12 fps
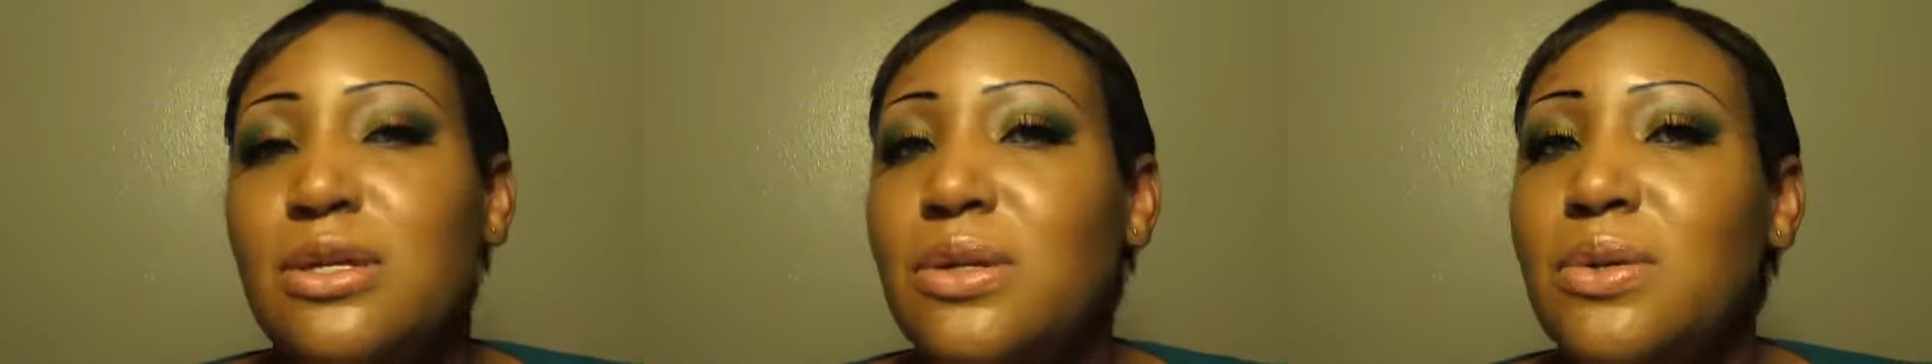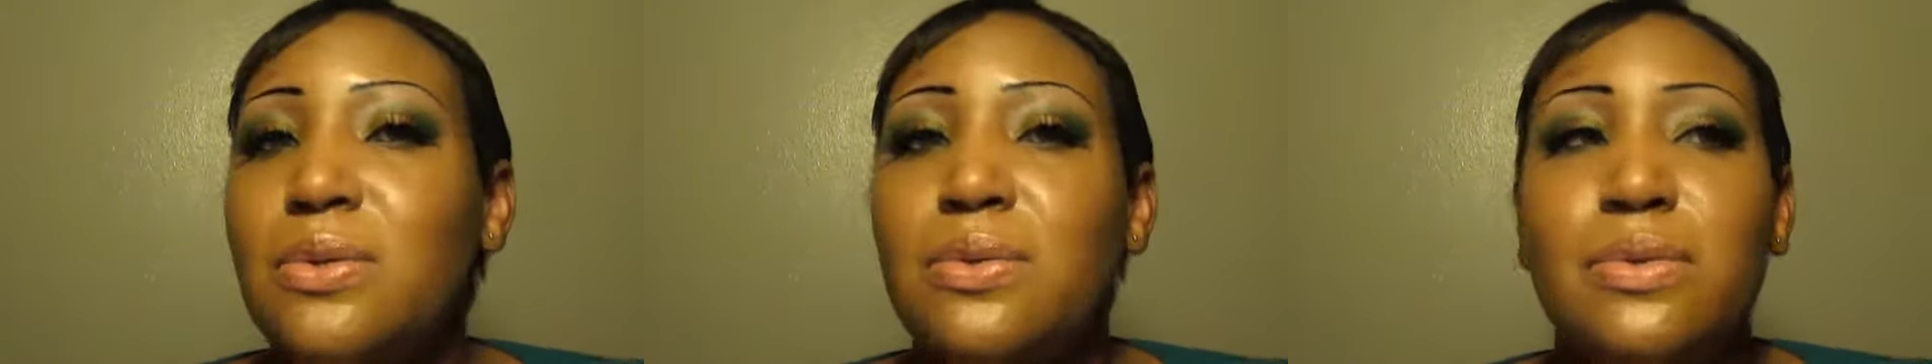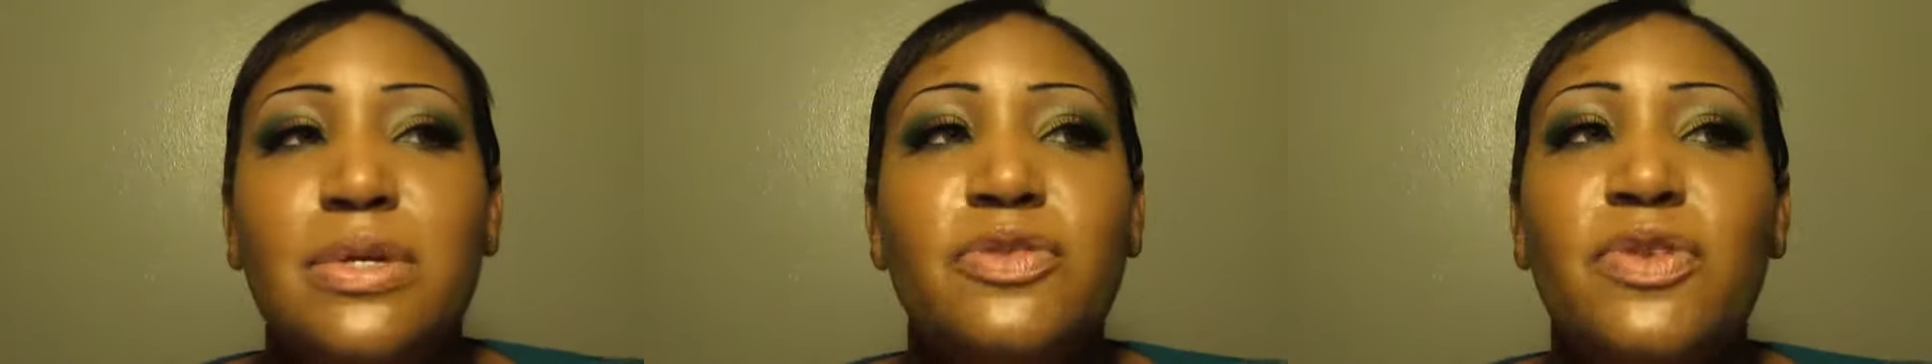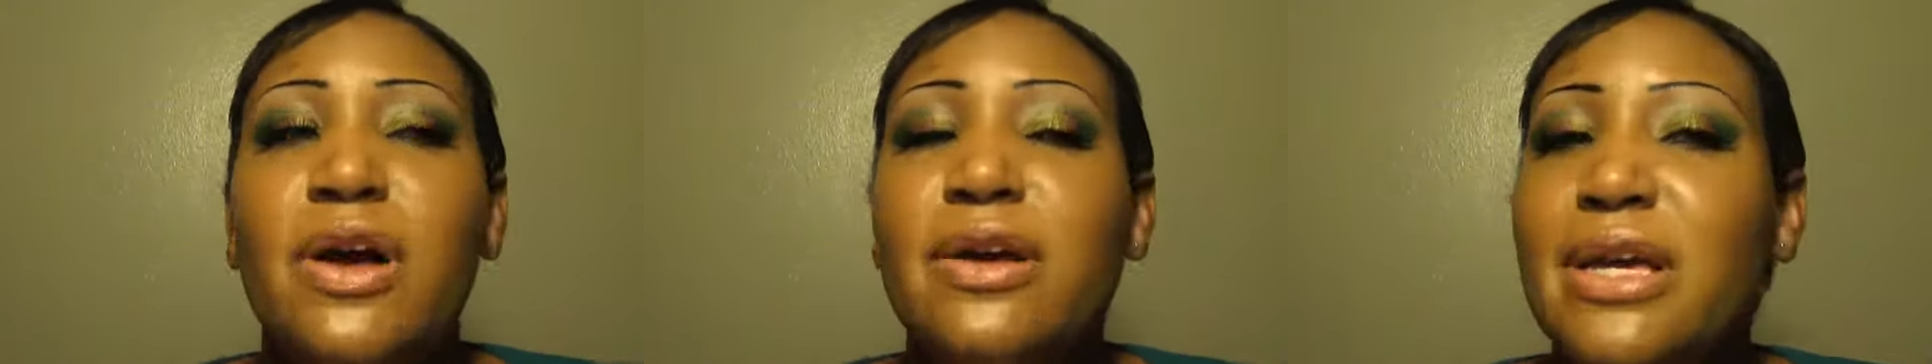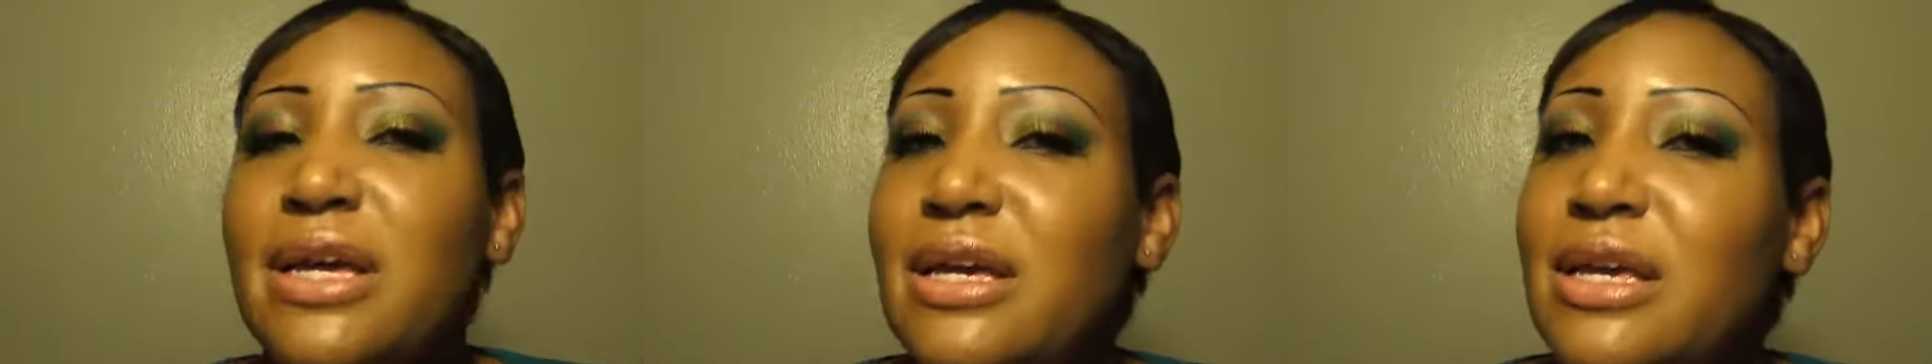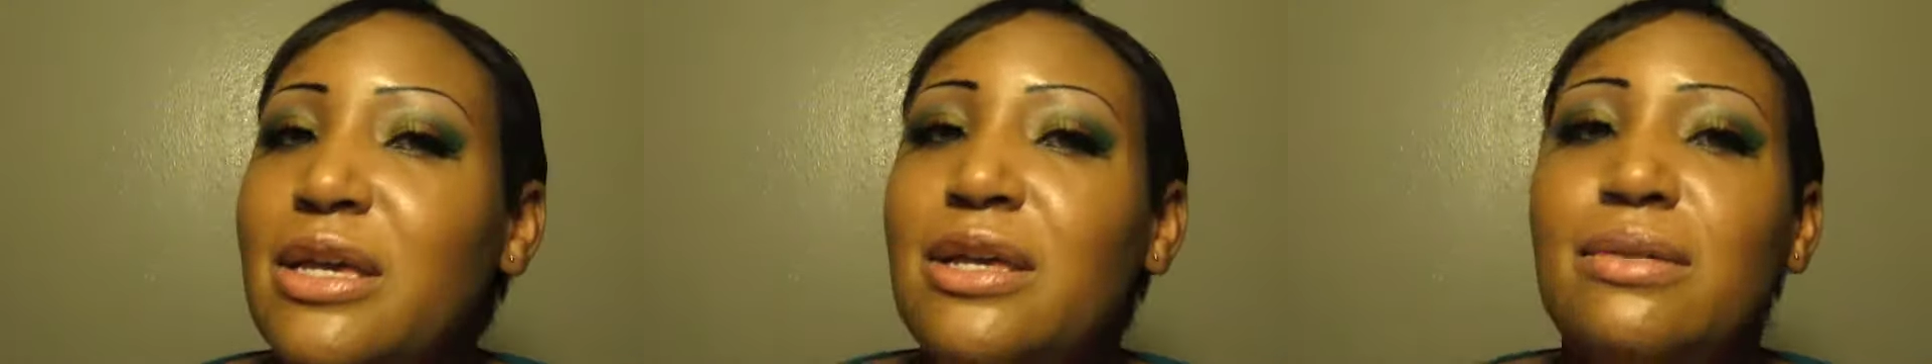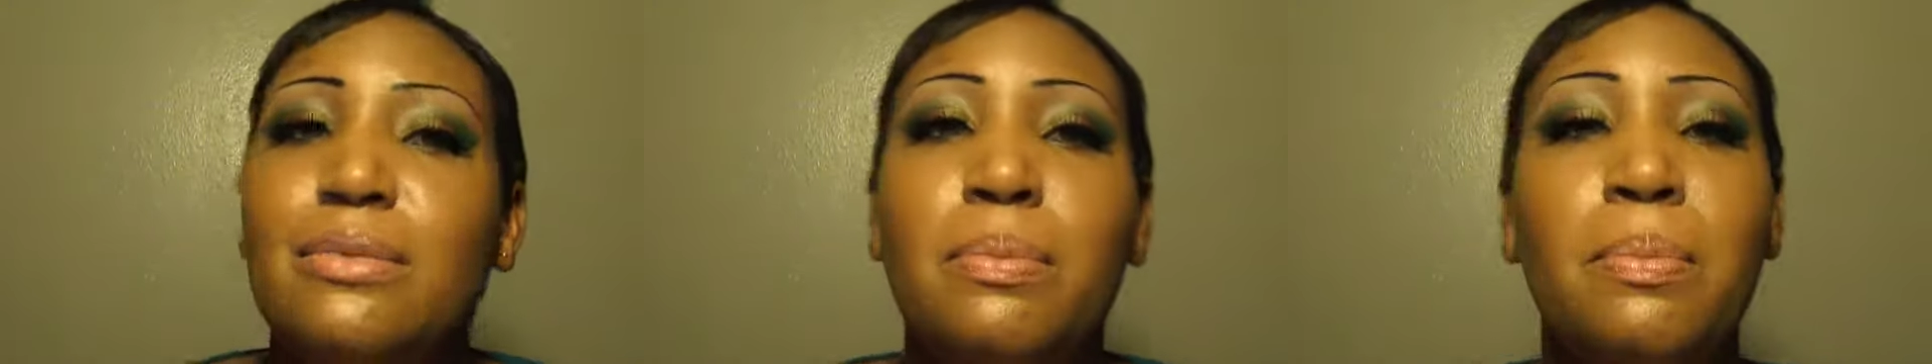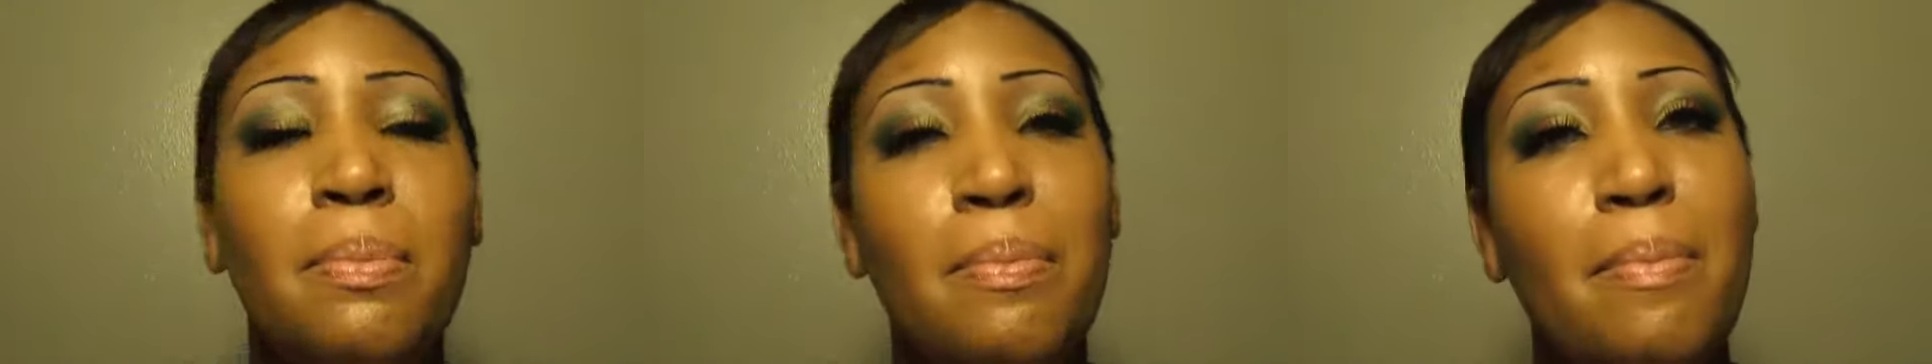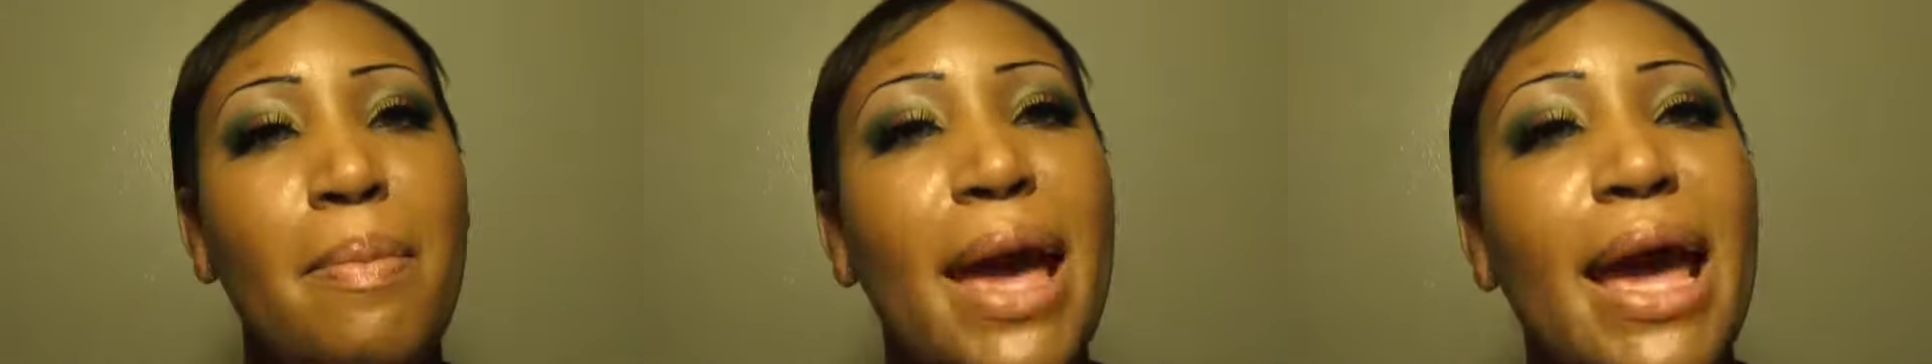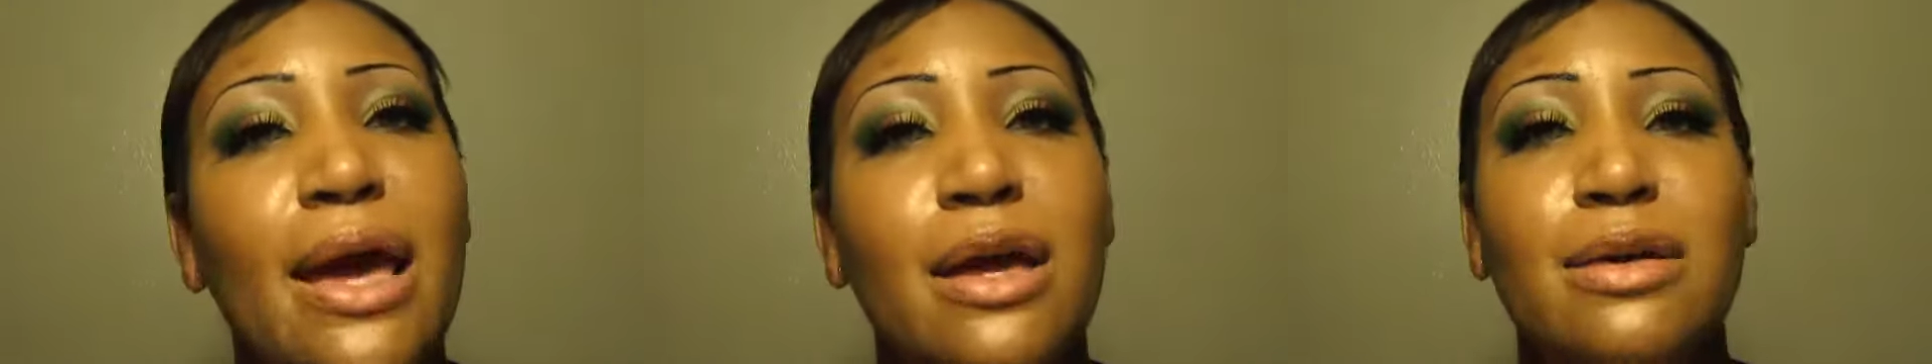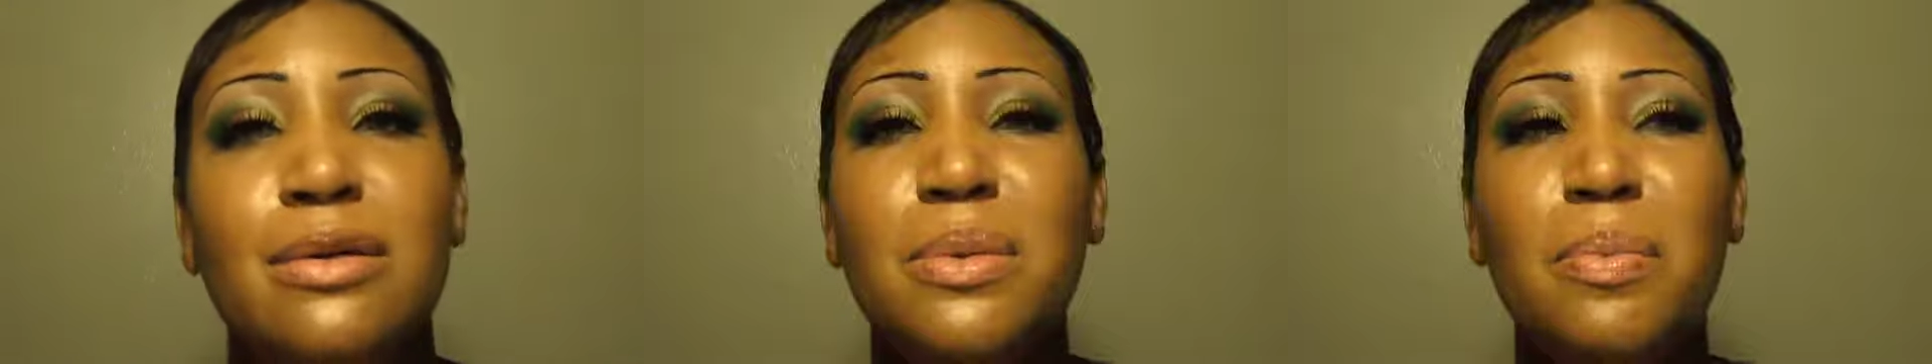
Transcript: You know, if y'all can't get MAC,